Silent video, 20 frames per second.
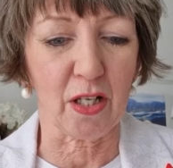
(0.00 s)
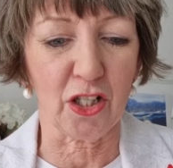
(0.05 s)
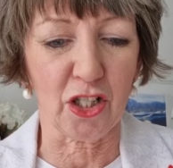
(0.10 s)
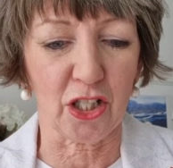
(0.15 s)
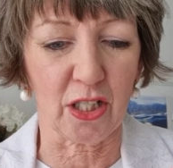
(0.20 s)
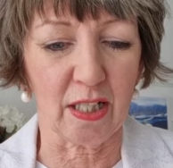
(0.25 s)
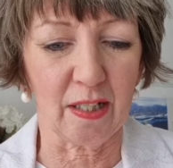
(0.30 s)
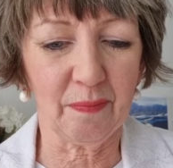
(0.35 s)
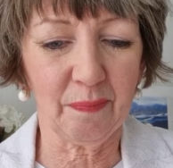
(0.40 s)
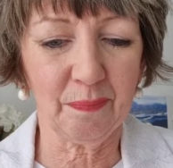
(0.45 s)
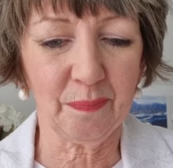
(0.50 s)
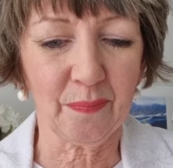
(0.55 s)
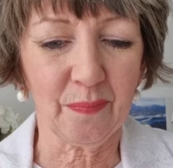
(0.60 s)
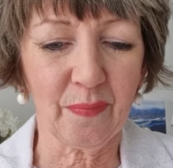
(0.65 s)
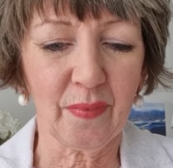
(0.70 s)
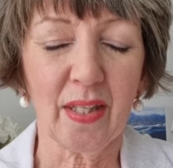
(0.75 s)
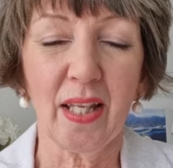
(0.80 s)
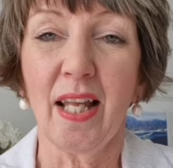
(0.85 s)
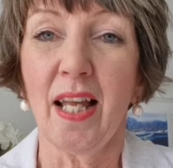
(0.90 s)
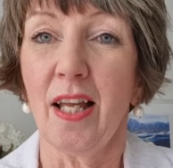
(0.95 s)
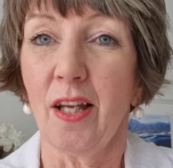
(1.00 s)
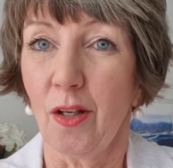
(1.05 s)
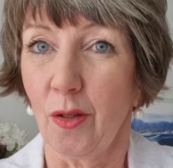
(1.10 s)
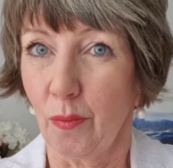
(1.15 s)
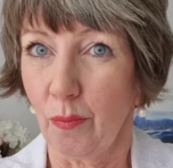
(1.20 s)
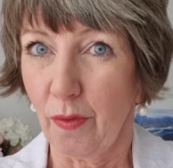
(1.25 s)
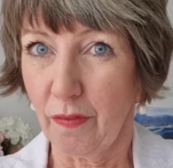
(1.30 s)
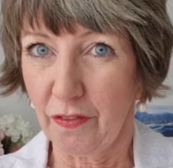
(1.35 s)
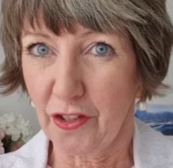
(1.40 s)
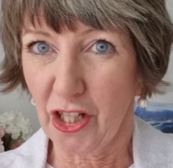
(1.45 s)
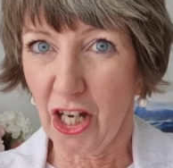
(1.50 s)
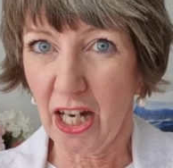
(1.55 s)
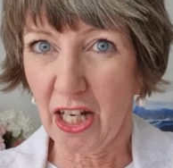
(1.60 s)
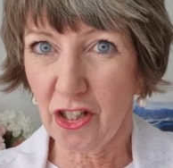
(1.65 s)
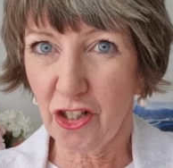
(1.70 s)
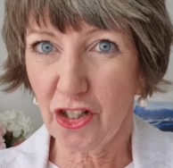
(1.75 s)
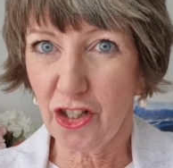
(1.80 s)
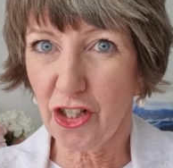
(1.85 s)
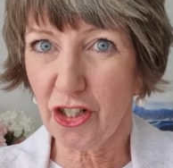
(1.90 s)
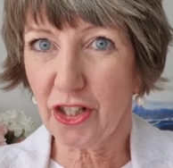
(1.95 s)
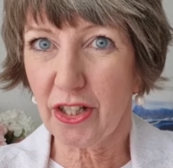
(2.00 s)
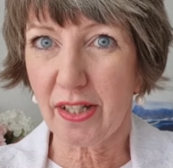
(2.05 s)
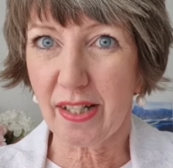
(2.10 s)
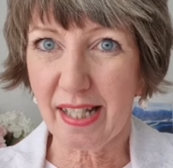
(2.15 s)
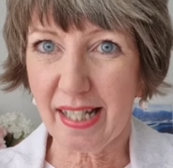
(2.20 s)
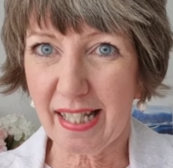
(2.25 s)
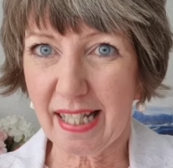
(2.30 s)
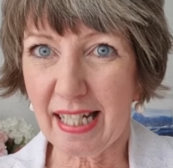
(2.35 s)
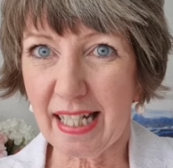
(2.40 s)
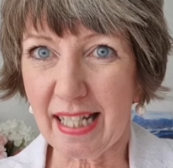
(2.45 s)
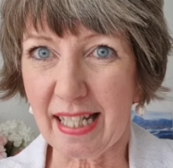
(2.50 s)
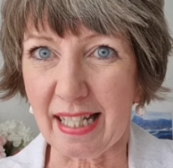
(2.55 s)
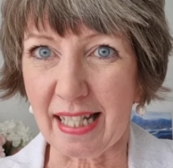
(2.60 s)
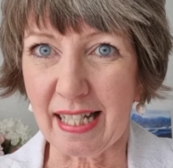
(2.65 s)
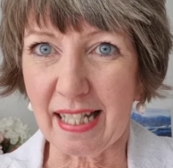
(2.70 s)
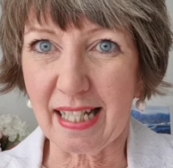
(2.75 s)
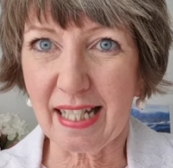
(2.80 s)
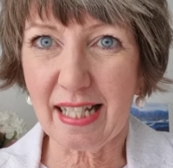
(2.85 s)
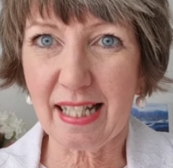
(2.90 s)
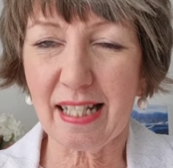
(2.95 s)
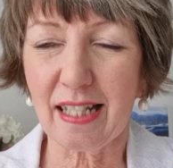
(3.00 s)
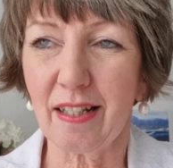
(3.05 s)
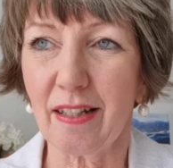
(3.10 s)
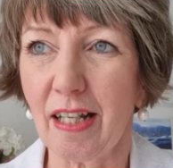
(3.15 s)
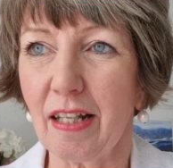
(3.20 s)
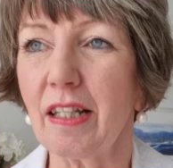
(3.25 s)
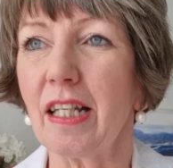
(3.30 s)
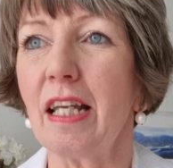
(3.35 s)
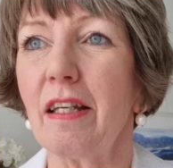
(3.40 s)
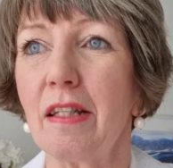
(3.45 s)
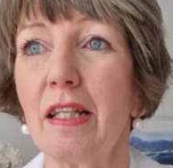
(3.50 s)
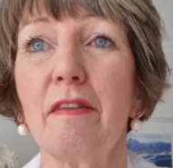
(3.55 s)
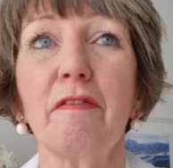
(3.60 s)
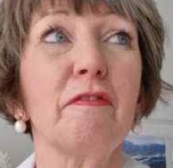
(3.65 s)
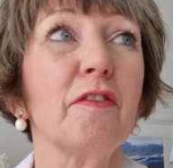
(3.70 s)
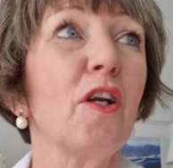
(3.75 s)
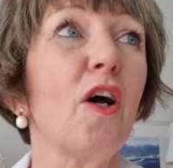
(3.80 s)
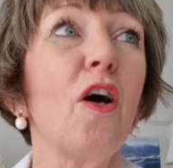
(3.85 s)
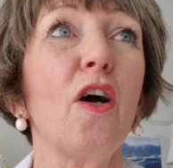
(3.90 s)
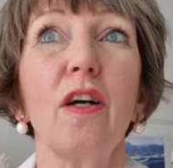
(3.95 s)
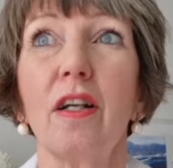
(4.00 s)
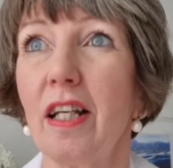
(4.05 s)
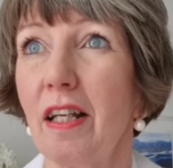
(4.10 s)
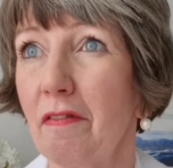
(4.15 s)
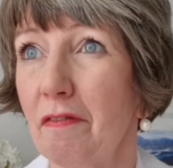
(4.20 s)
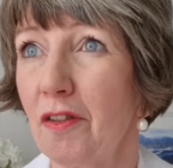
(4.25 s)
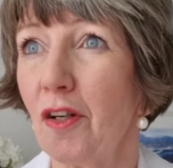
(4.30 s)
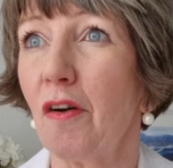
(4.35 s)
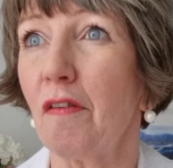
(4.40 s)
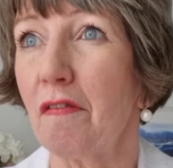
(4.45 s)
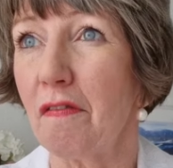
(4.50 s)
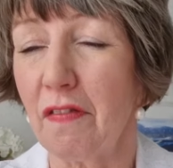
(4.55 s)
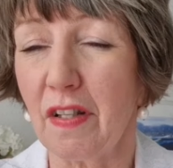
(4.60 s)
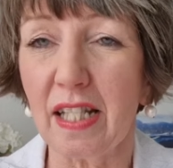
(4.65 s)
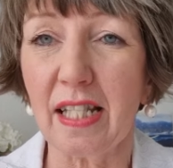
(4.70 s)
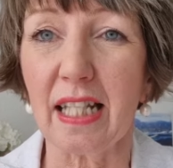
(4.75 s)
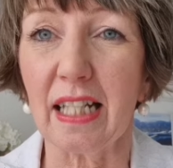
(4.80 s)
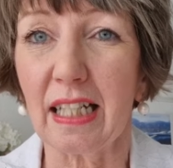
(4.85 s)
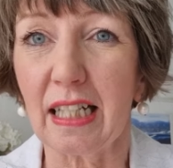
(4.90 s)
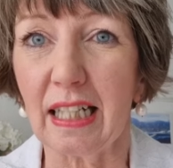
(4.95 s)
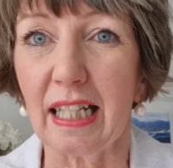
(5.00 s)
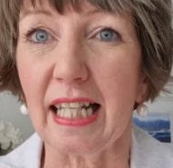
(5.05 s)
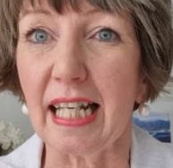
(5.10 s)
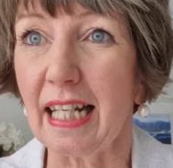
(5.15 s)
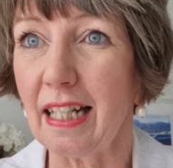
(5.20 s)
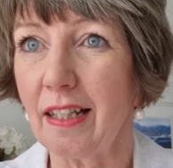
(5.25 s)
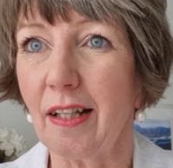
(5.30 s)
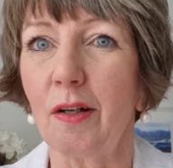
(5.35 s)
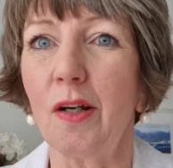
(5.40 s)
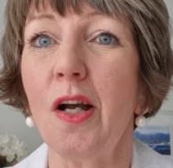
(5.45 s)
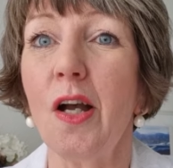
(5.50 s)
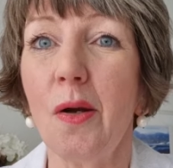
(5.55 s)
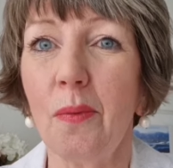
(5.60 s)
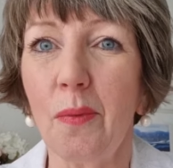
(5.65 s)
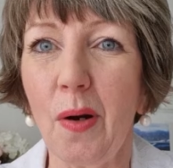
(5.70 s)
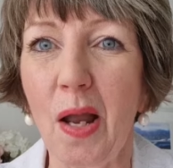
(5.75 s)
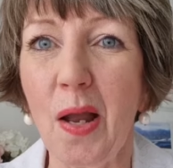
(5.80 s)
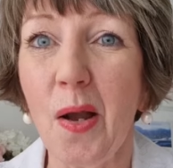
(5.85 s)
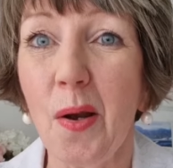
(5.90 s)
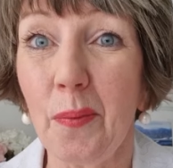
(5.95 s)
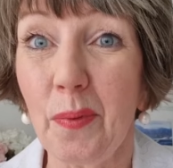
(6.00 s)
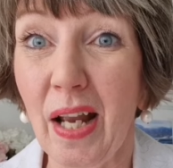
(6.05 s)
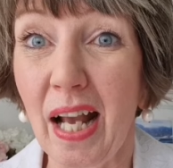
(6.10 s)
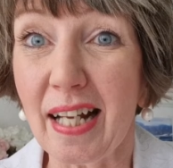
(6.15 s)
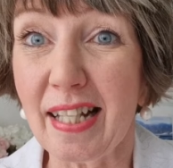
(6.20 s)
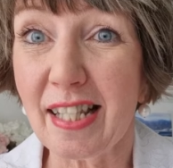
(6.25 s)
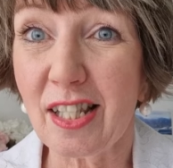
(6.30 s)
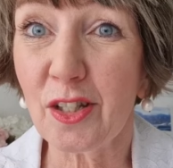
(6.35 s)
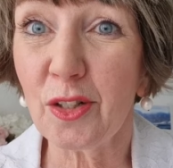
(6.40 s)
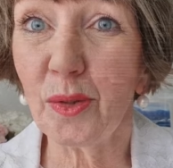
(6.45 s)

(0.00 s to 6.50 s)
mission. We've changed seasons, if not physically. We had